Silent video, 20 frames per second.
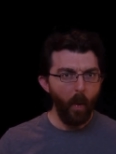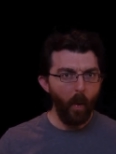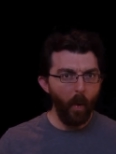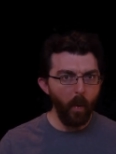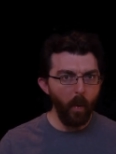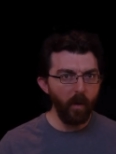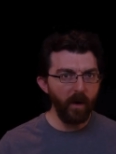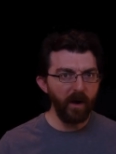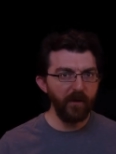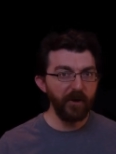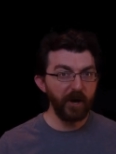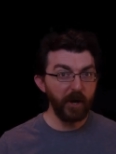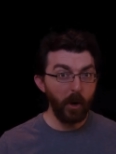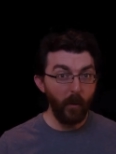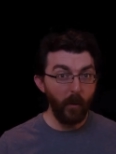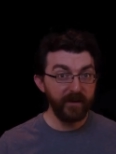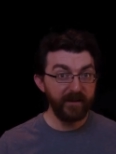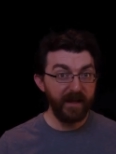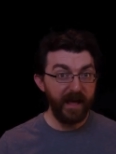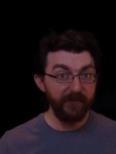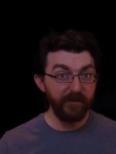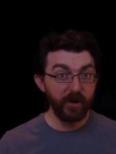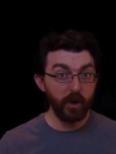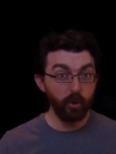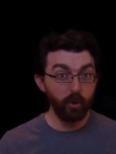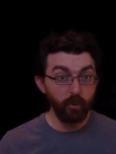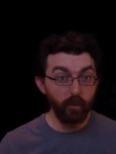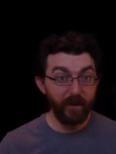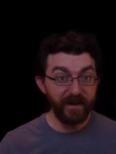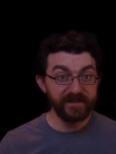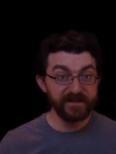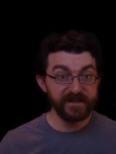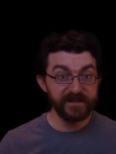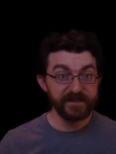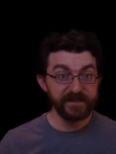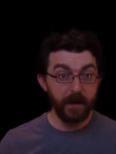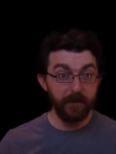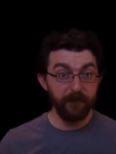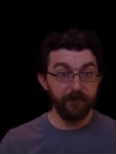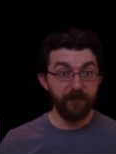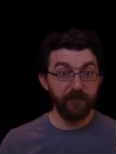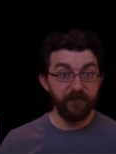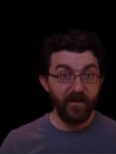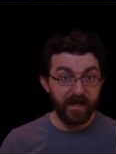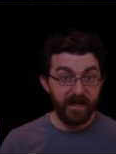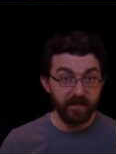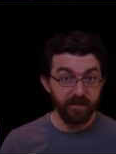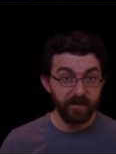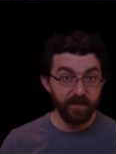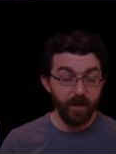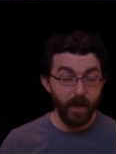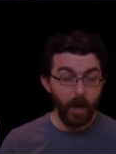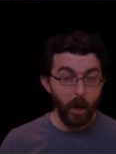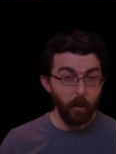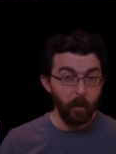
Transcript: or they're going to have a crisis of faith